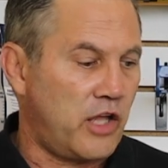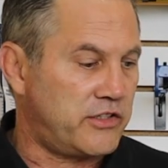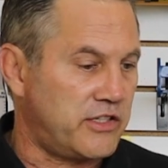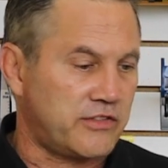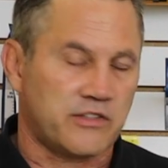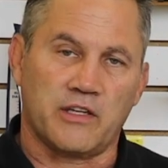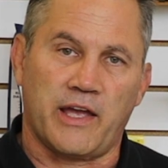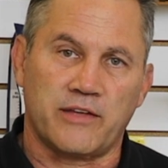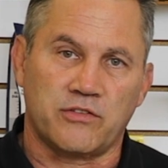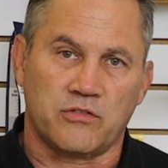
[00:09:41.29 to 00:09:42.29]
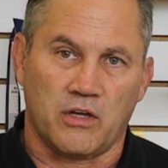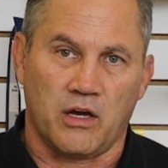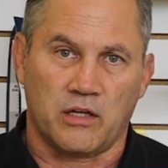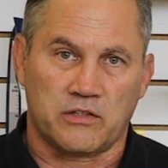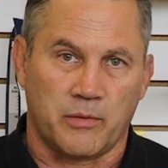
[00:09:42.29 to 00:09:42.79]
Just
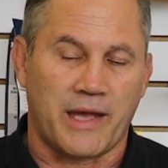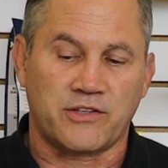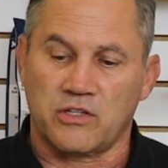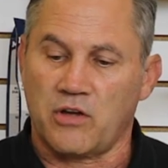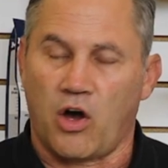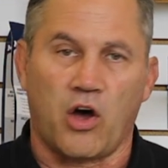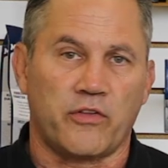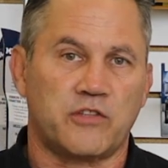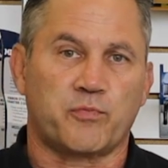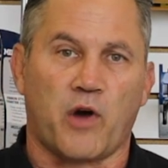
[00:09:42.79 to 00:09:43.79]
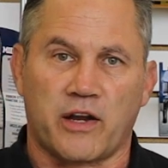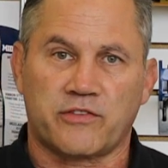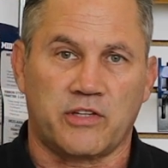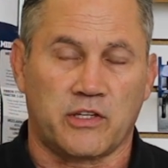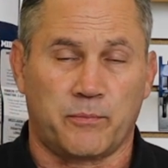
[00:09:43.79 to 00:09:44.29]
to mention, all these
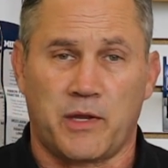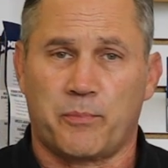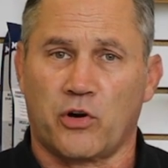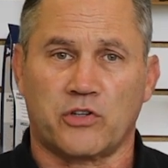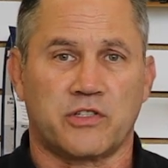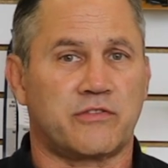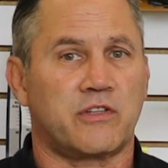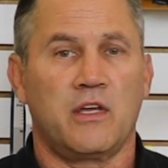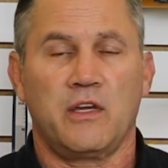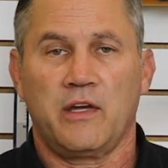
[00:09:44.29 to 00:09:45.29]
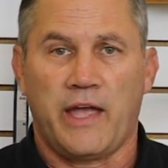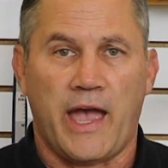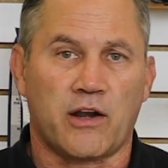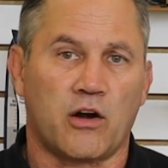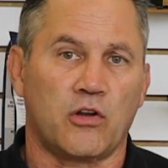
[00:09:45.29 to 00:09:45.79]
products can be purchased
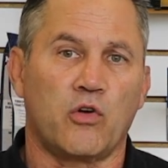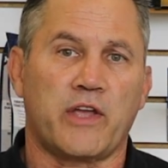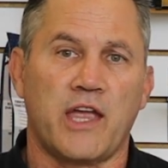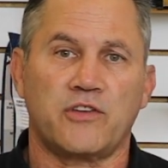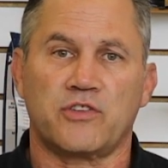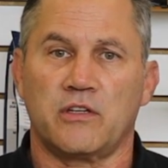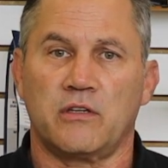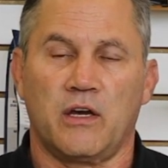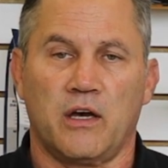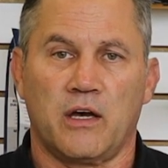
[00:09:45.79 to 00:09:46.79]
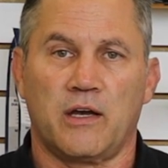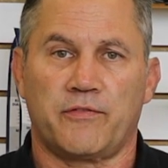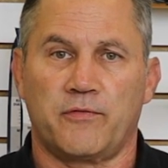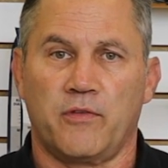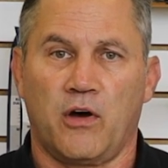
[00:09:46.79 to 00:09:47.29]
at our location
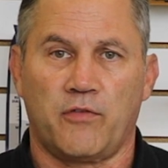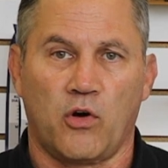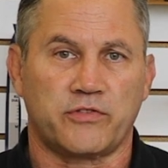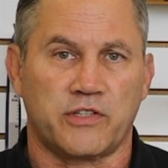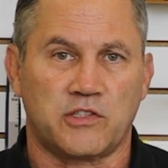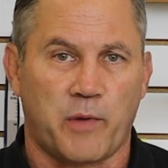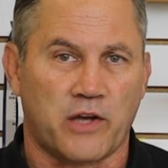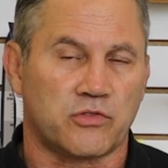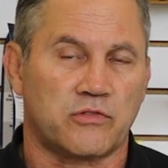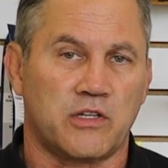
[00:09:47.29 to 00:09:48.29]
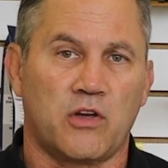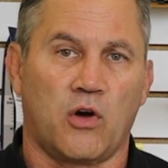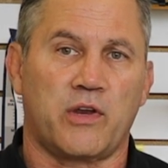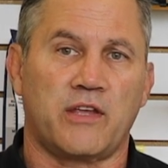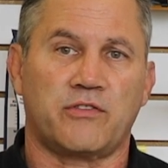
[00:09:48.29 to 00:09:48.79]
of OC Specialty
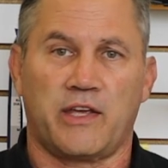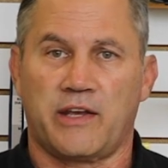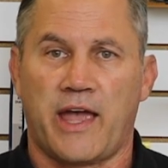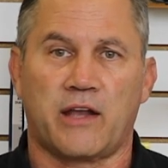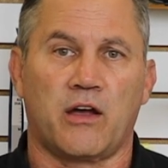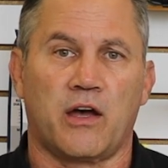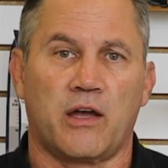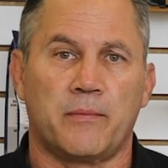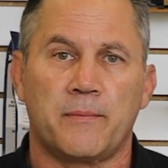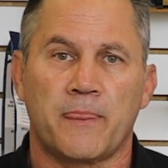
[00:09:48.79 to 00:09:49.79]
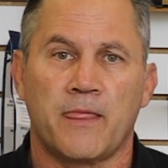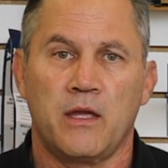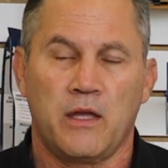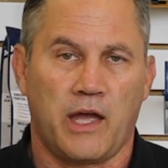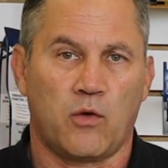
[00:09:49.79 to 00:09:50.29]
Coatings in Anaheim
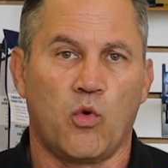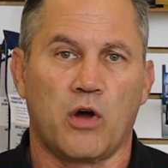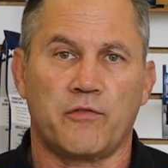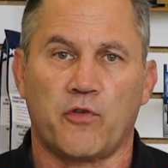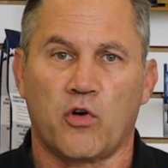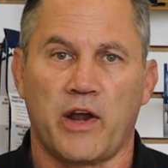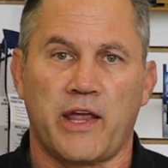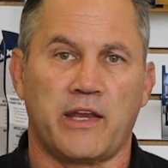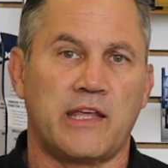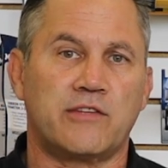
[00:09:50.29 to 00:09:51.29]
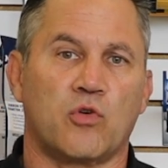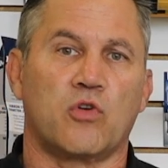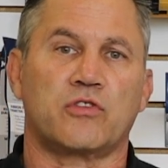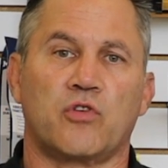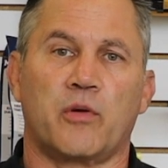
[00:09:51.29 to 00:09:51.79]
at 148 East
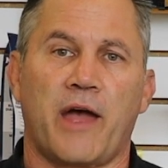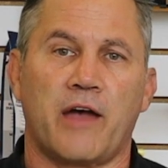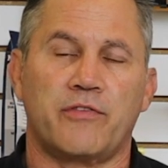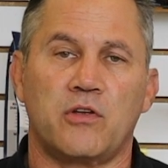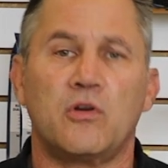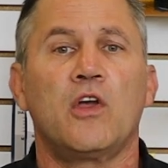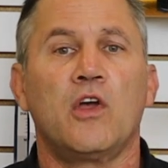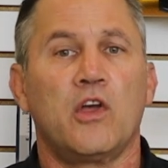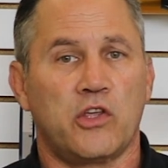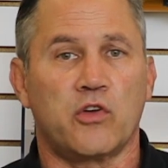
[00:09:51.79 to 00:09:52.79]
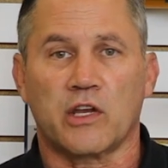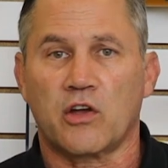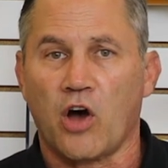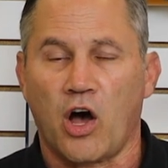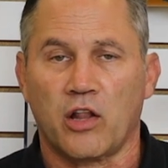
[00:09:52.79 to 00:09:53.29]
Orangethorpe Avenue. You can
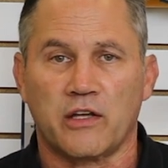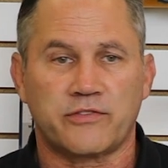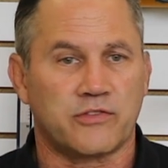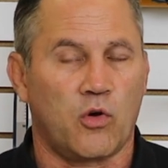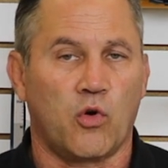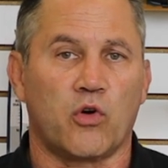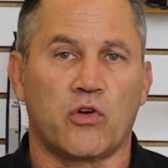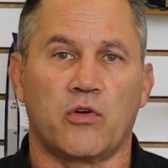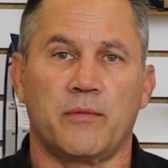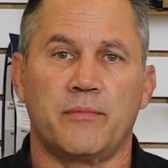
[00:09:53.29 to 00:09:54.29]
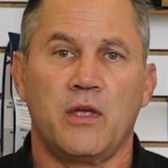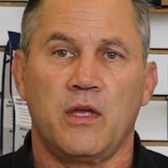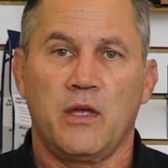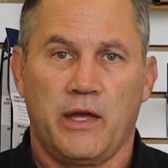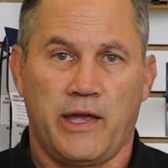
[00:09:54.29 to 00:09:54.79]
call us, order them,
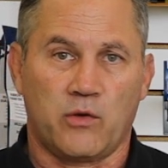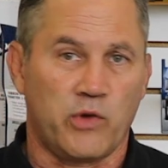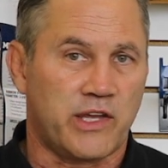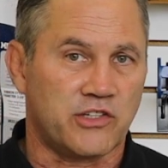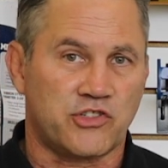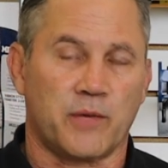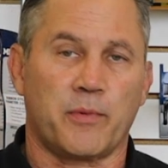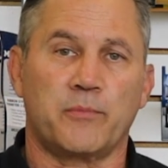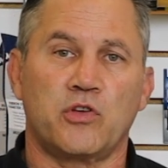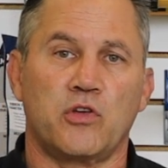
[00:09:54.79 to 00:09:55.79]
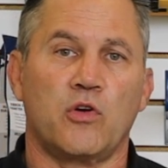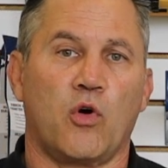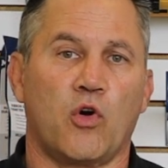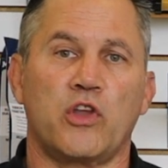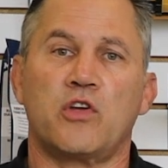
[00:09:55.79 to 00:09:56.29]
and we can ship them to
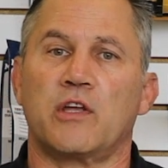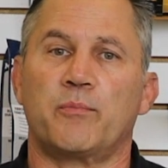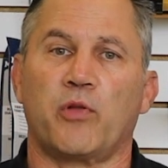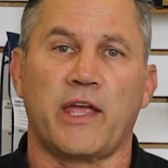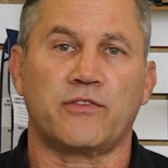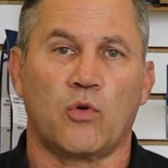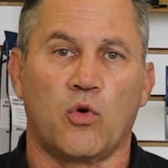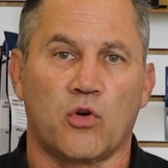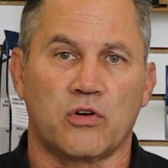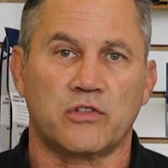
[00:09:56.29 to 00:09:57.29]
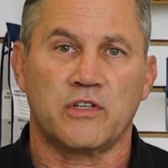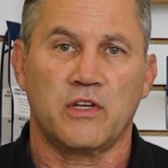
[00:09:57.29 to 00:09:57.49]
you, or you can place orders